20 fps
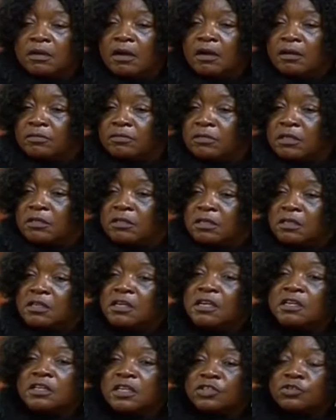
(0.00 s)
uh, the, the
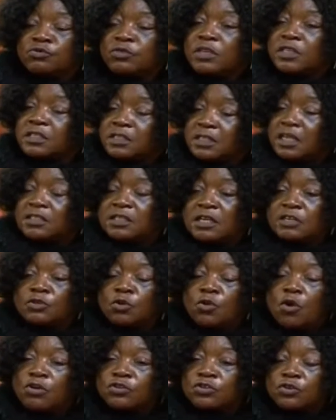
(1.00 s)
industries such
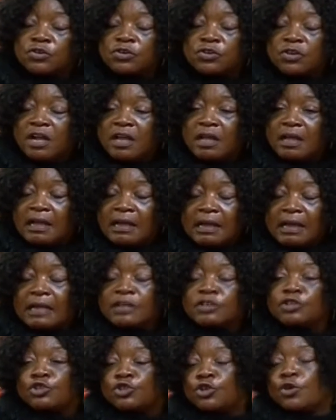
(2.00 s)
as cotton
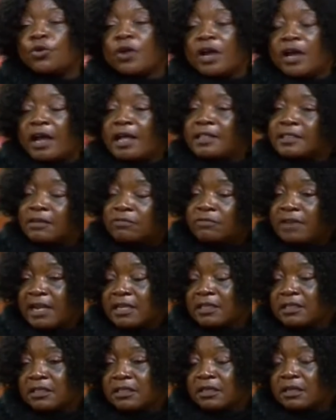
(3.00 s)
and sugar and the
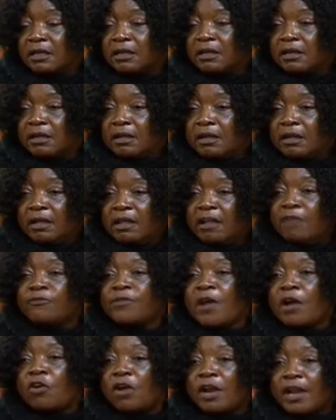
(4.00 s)
rest,
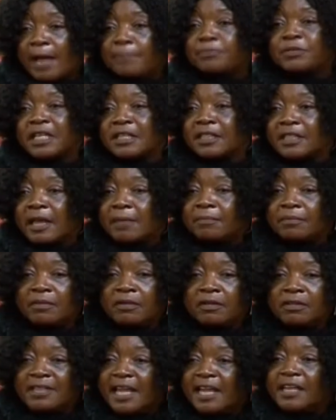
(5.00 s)
if we are collapsing them,
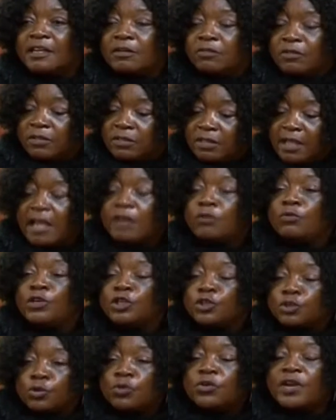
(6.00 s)
then, then
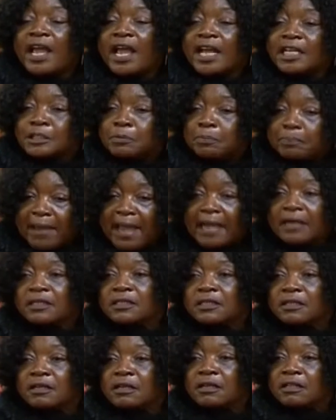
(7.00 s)
we should
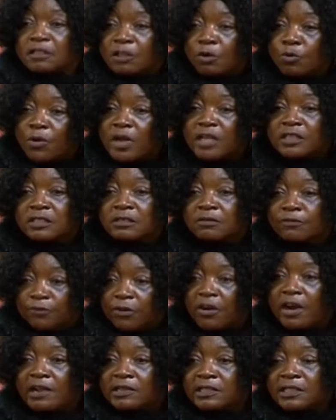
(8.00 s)
expect the worst
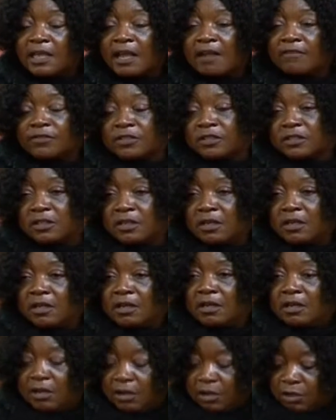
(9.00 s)
for ourselves.
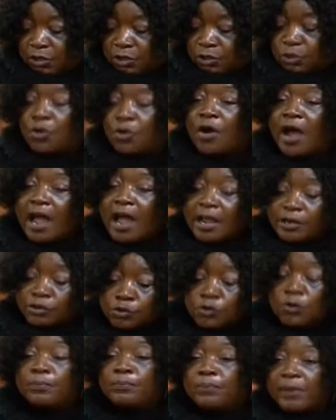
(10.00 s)
So I
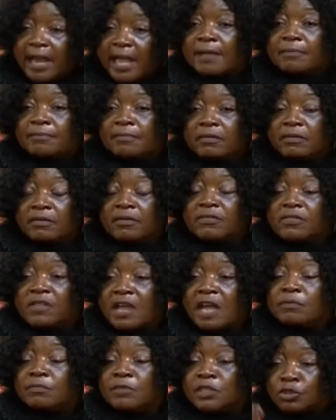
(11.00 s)
do blame
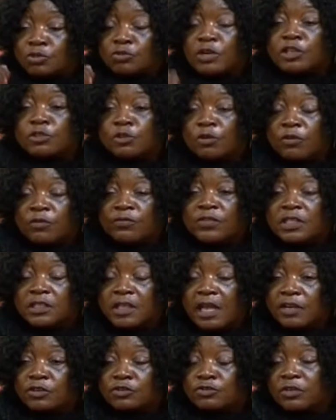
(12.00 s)
the administration of
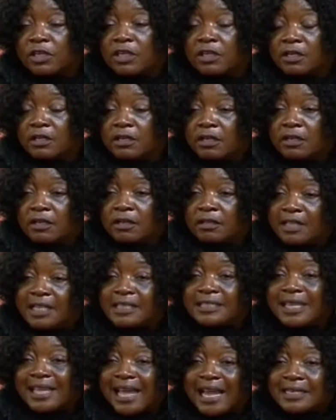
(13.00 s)
this country.
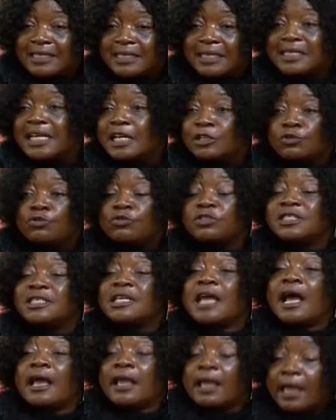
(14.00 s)
This country does not
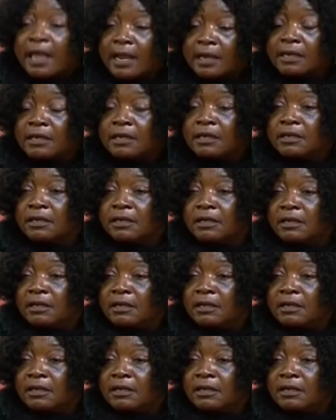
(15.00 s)
see ahead.